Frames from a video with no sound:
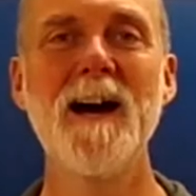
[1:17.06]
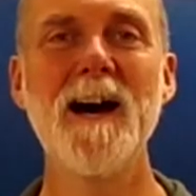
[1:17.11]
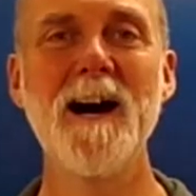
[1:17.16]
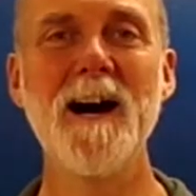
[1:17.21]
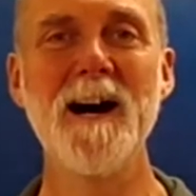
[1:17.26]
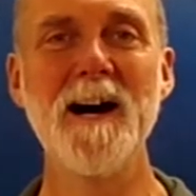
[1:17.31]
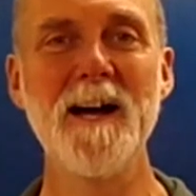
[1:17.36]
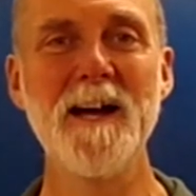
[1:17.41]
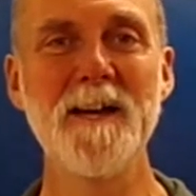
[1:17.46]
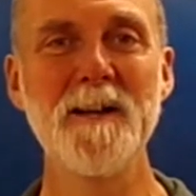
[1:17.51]

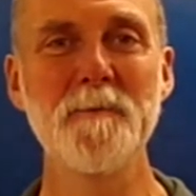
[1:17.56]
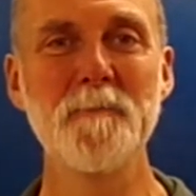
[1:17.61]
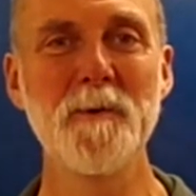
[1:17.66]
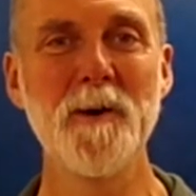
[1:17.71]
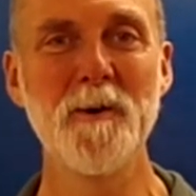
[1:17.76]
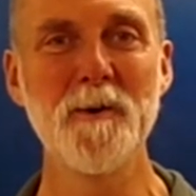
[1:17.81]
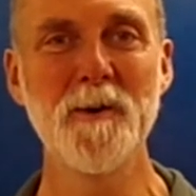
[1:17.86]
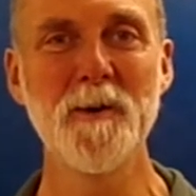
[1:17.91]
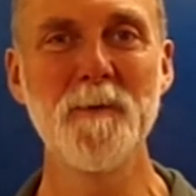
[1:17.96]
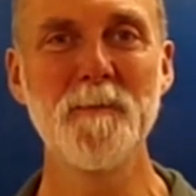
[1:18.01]
hi and
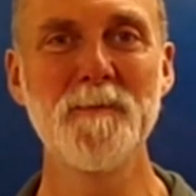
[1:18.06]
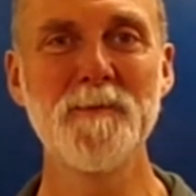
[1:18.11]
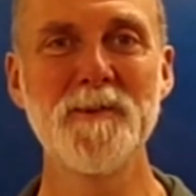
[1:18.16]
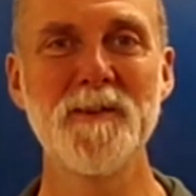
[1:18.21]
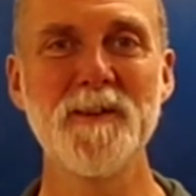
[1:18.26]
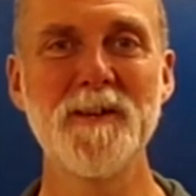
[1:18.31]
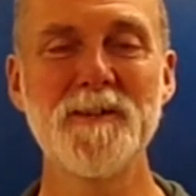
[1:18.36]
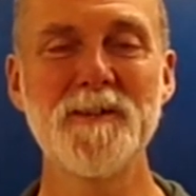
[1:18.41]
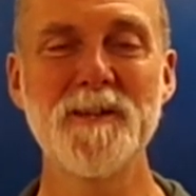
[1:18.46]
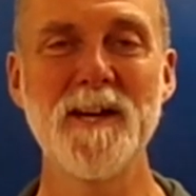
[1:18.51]
welcome to
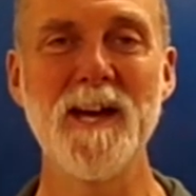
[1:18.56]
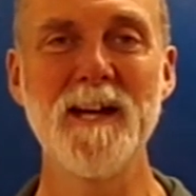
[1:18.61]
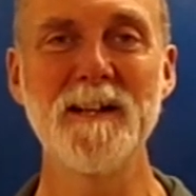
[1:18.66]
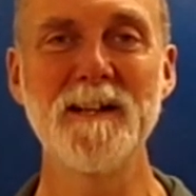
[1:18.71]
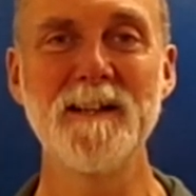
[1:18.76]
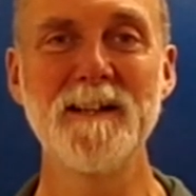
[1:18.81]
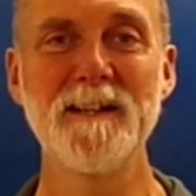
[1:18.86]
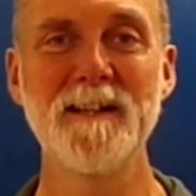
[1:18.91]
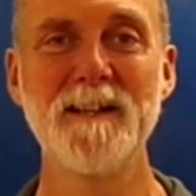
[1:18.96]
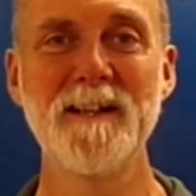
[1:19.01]
the
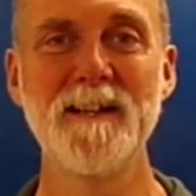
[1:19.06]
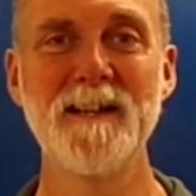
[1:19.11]
channel